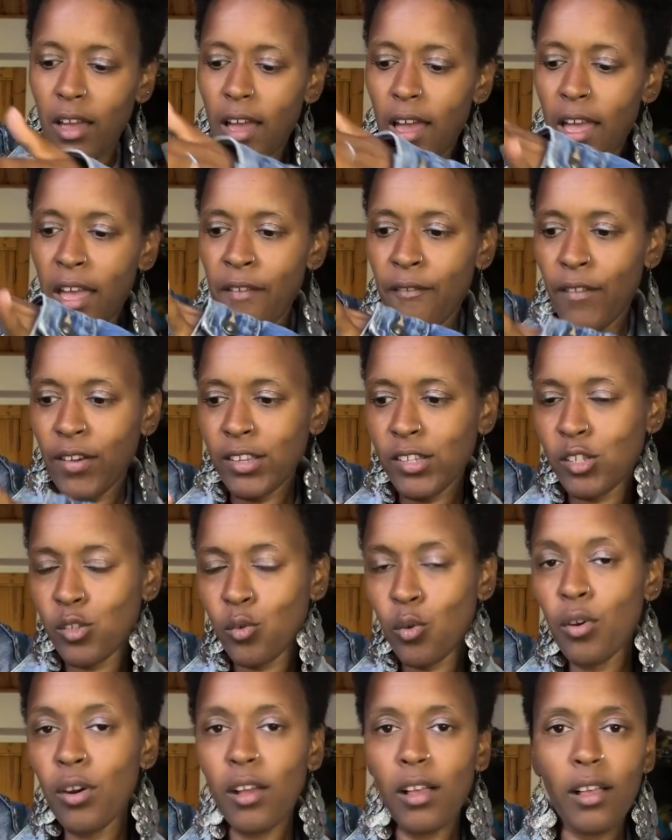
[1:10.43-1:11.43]
if I
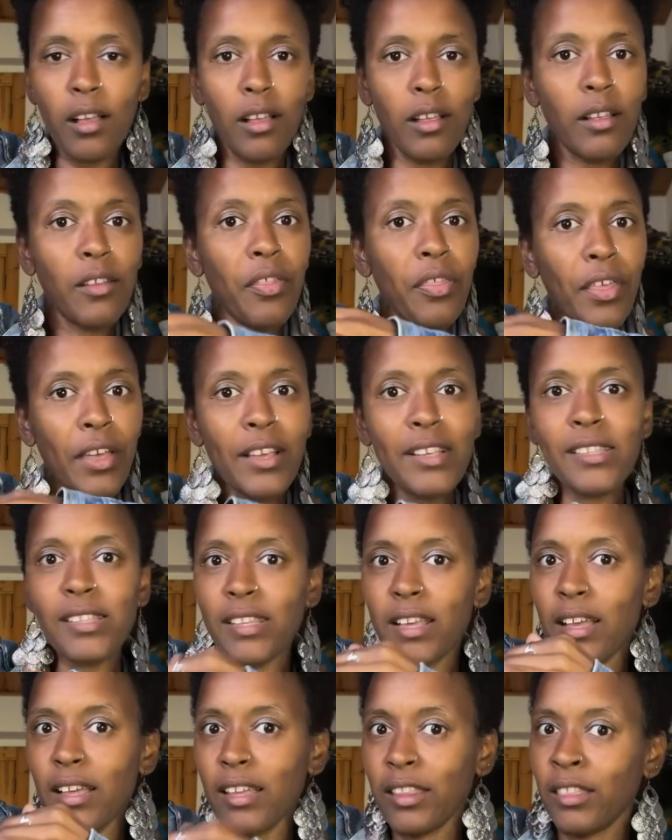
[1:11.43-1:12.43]
store things
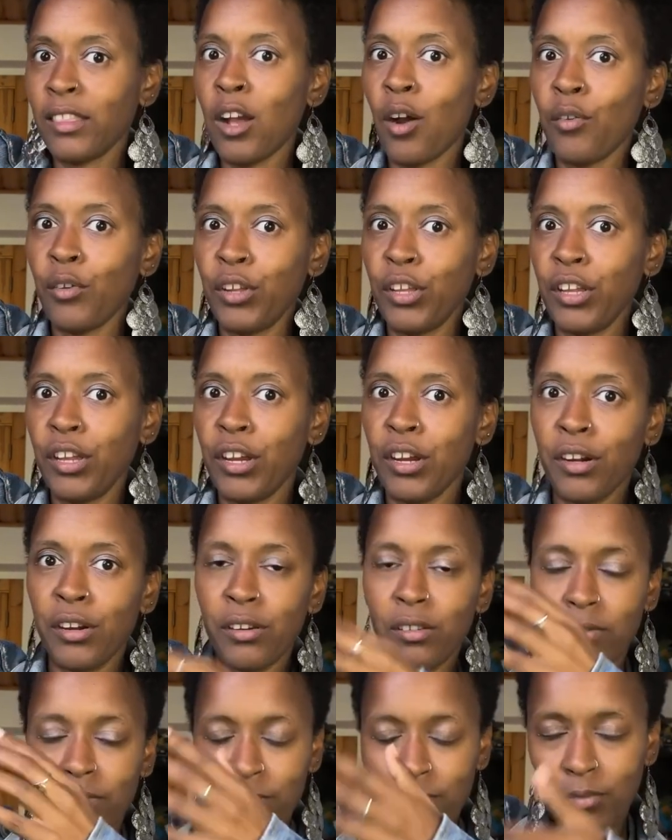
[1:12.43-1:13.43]
down
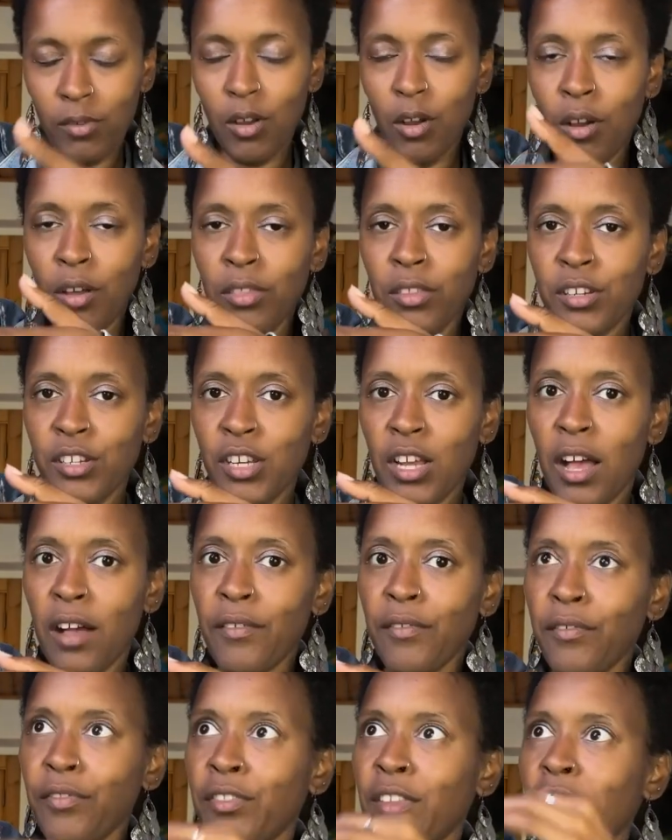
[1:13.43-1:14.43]
here on the
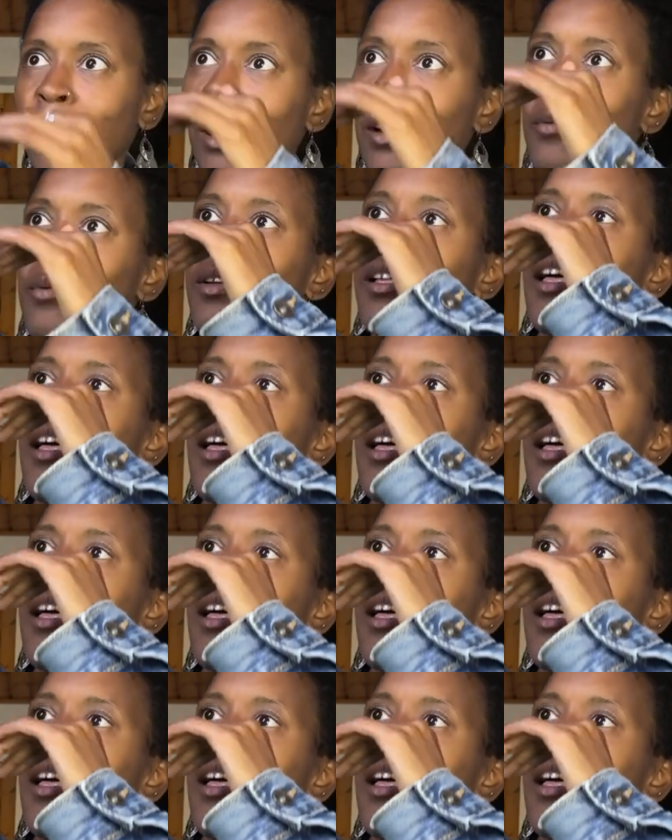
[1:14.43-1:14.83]
shelf, then I will